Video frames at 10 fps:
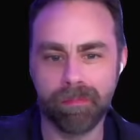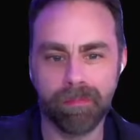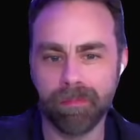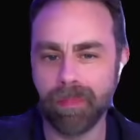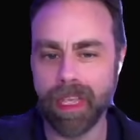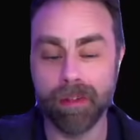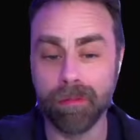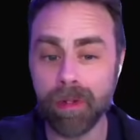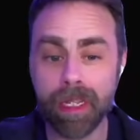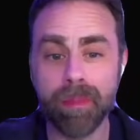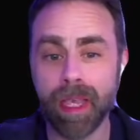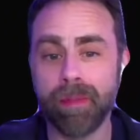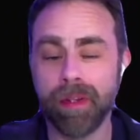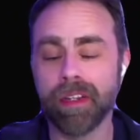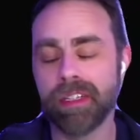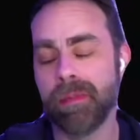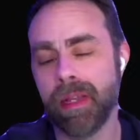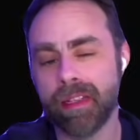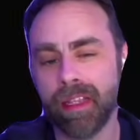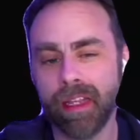we had a really bad production
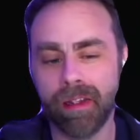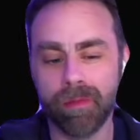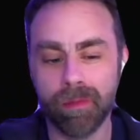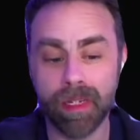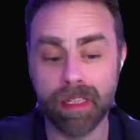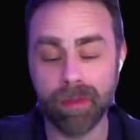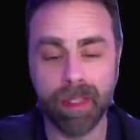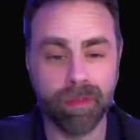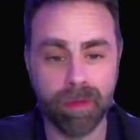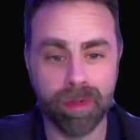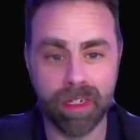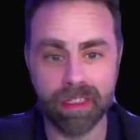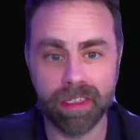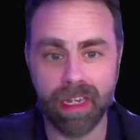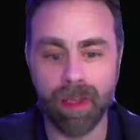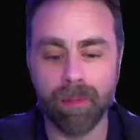back then, and not that we have good production now,